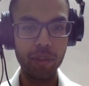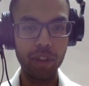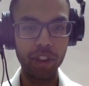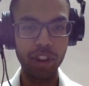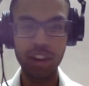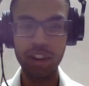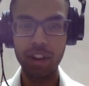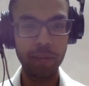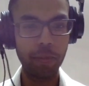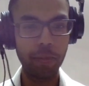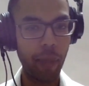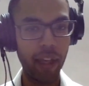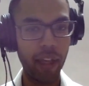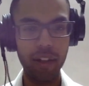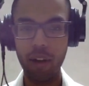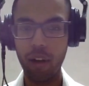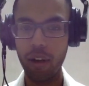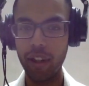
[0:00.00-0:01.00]
just
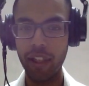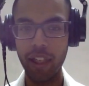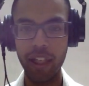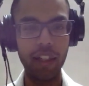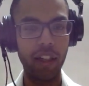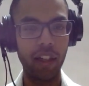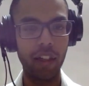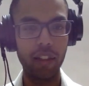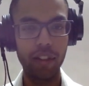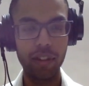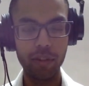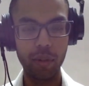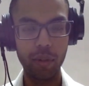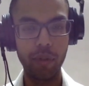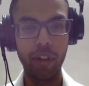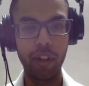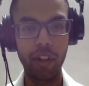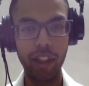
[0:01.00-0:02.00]
spend on data
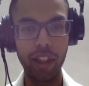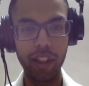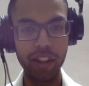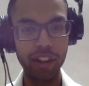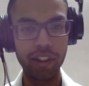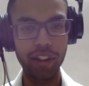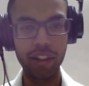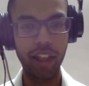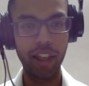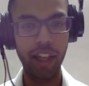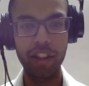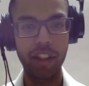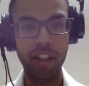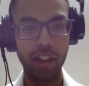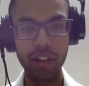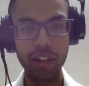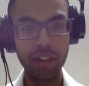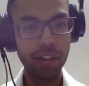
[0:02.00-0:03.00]
so far, like just
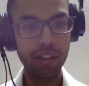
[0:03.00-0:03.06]
collection?